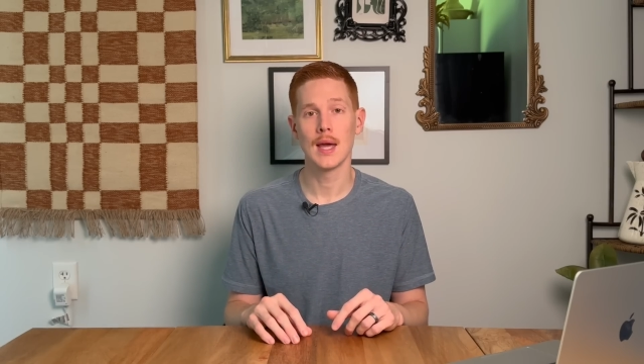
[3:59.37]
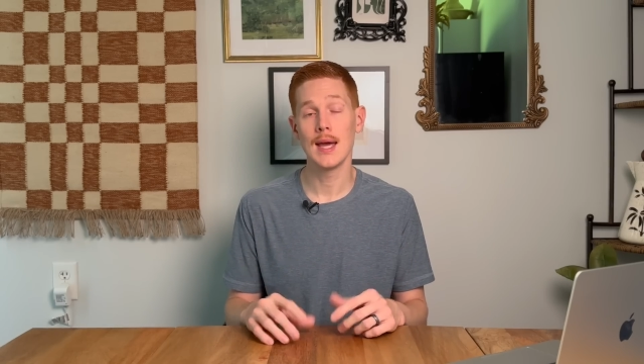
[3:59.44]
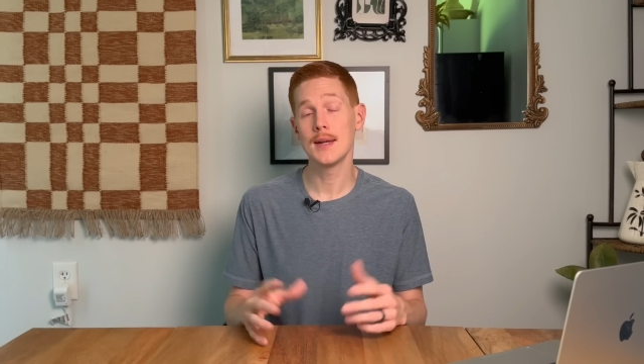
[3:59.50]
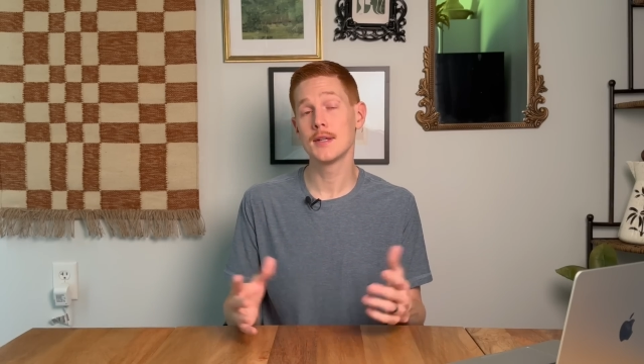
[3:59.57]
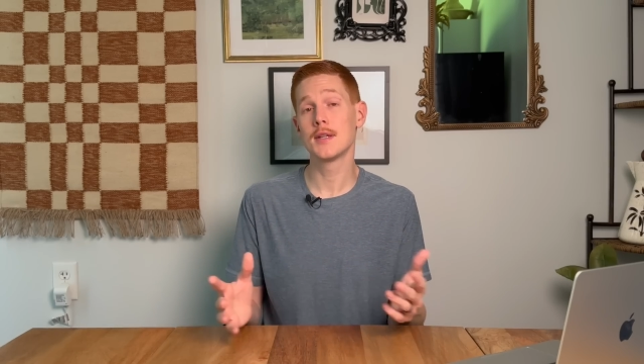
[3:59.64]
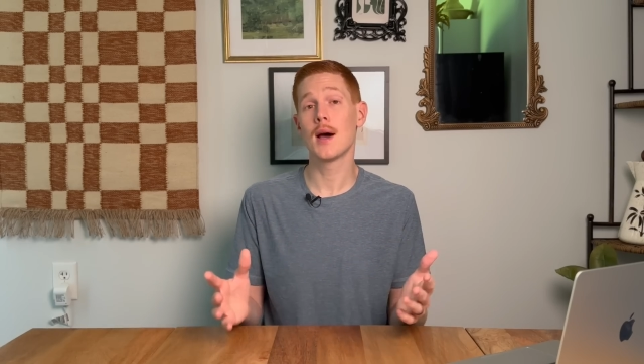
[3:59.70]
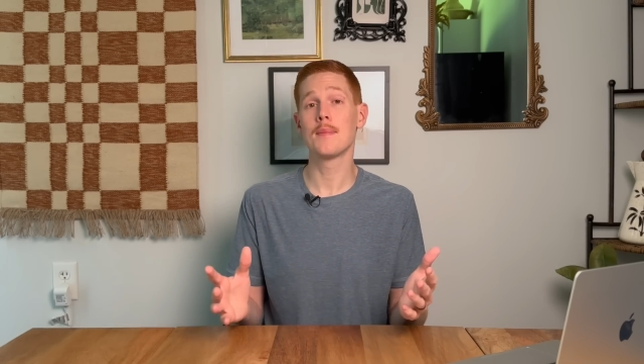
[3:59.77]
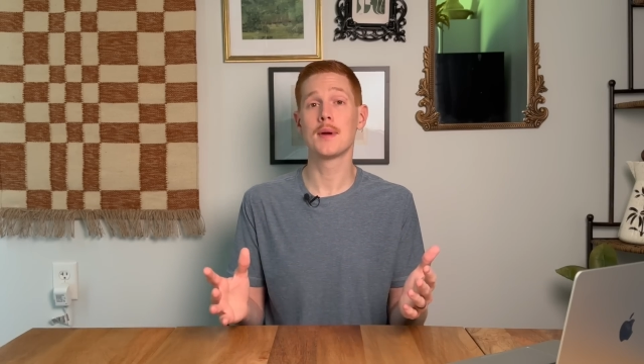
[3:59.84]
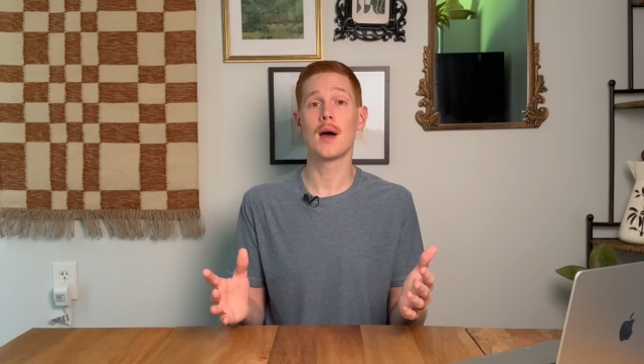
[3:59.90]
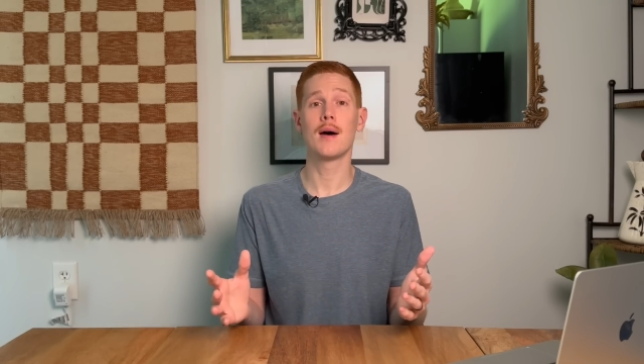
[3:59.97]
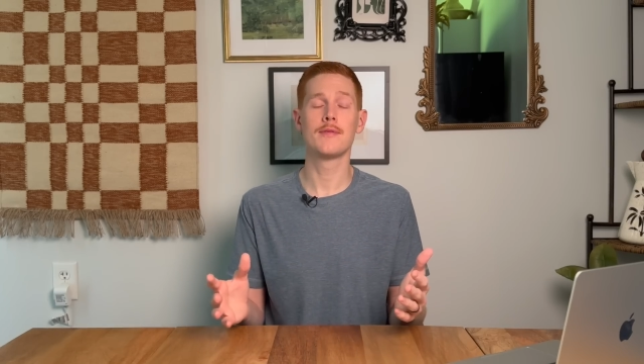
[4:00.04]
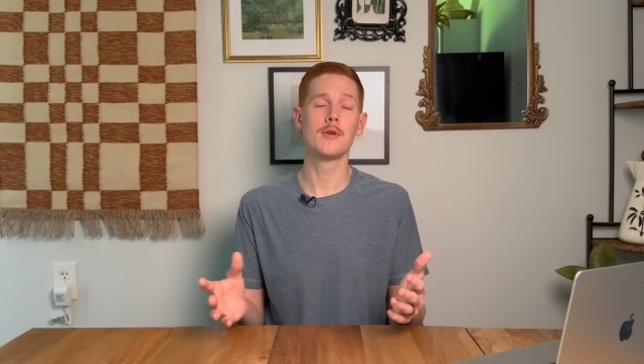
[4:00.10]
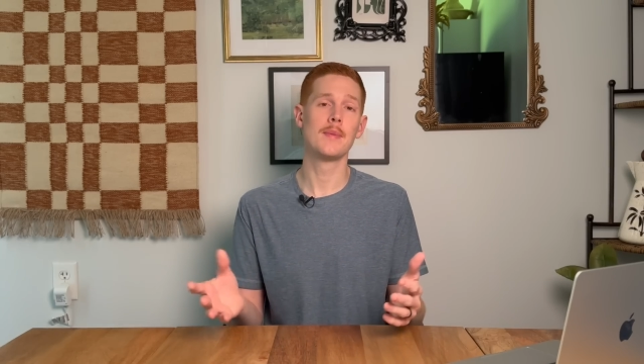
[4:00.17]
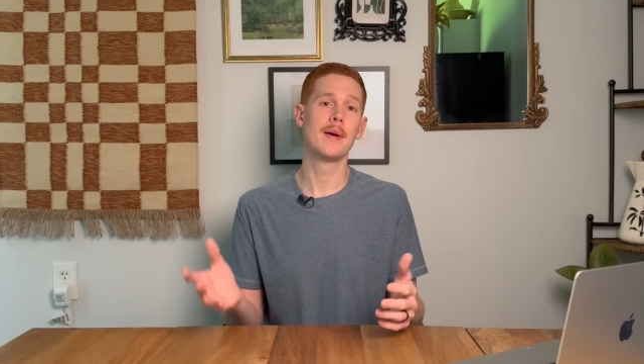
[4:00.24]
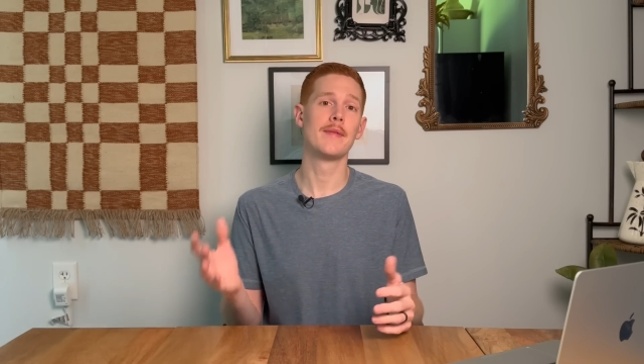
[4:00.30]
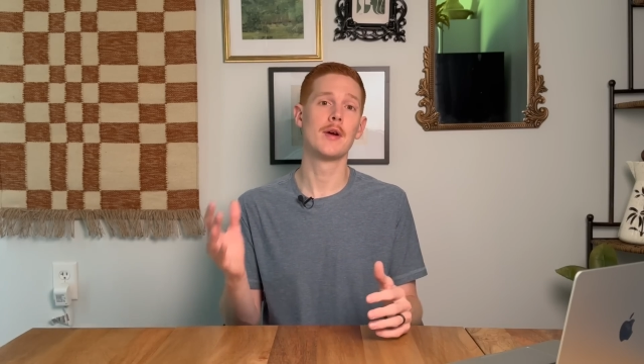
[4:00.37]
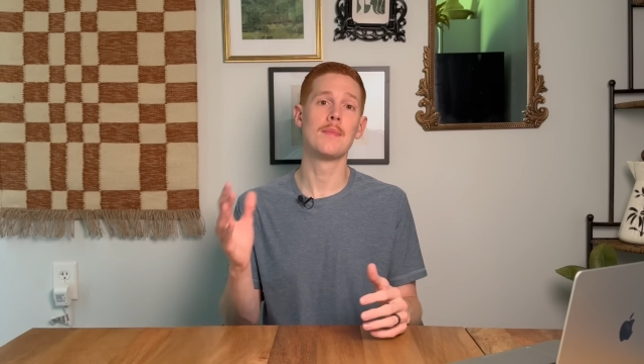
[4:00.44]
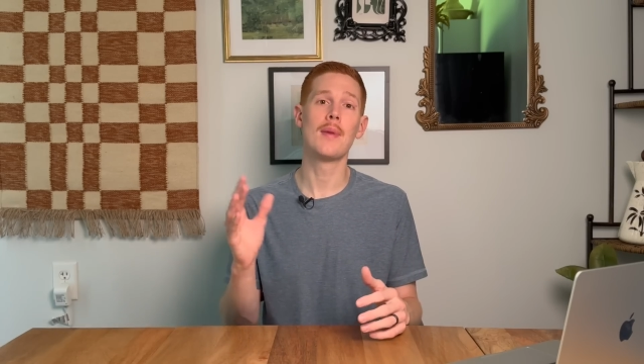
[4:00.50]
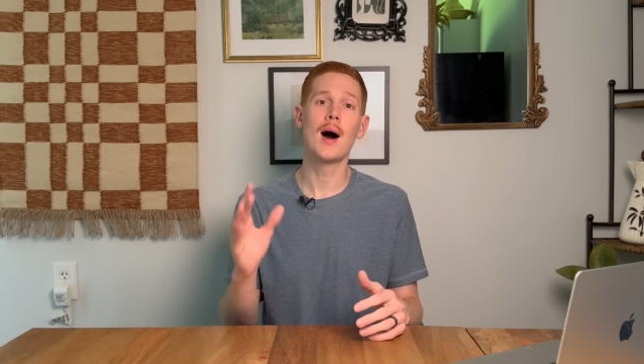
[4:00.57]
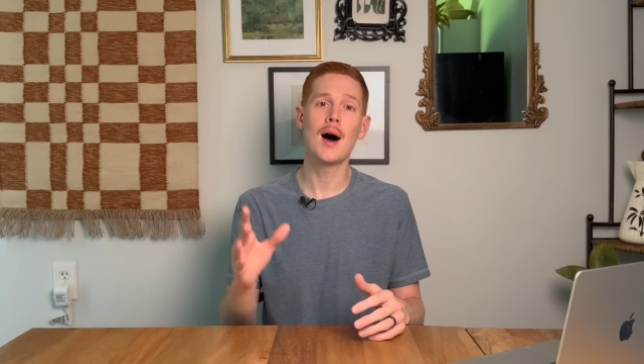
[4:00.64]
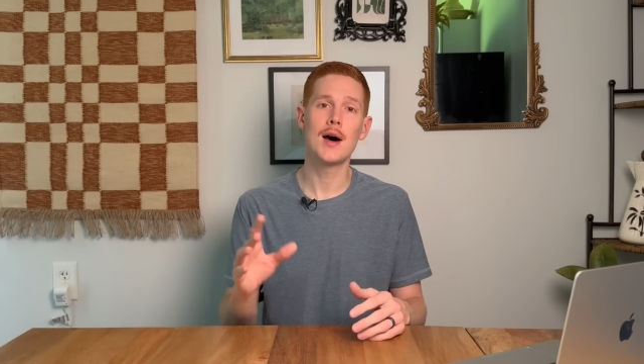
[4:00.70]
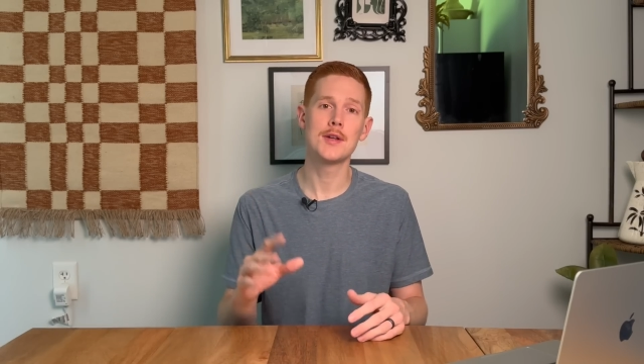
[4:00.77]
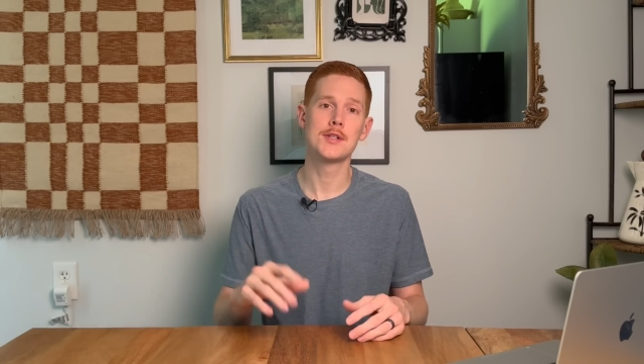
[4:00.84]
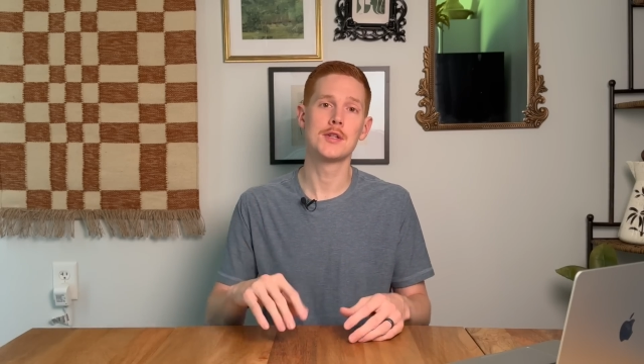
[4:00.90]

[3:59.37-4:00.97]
And to top it off, you'll be able to pause